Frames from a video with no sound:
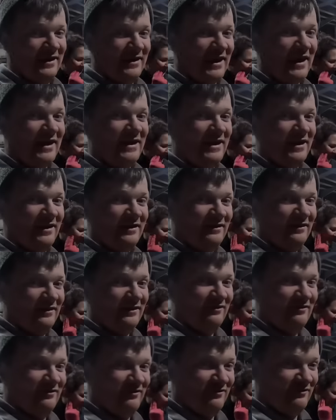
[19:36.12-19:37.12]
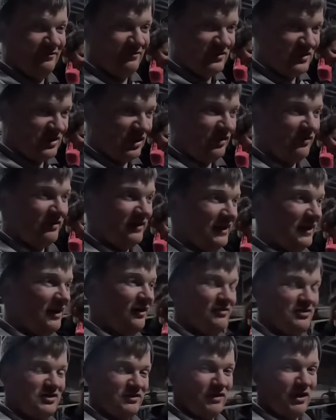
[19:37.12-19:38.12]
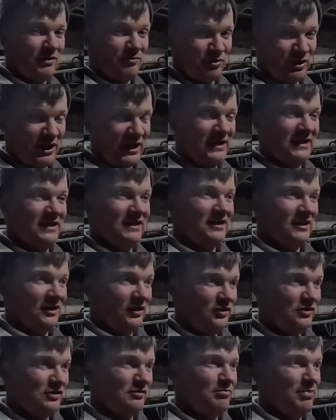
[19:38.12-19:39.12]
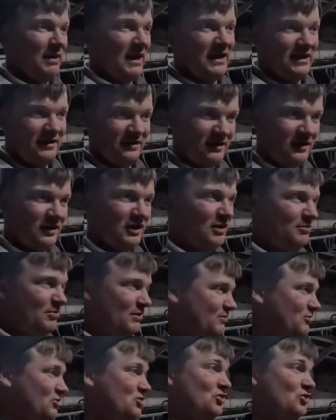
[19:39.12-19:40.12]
Katie, solving it. Obviously we've got Brian, Luke, Ben, a lot of people.